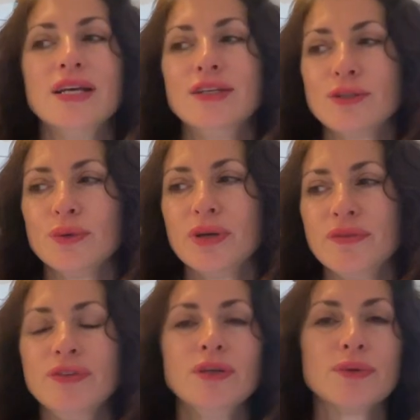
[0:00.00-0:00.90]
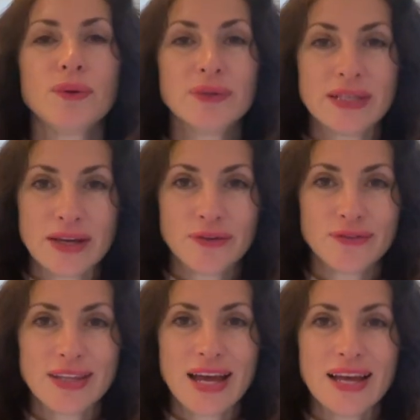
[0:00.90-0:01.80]
So if you were holding out
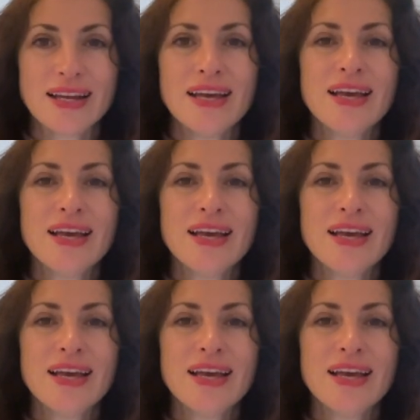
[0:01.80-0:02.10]
for that,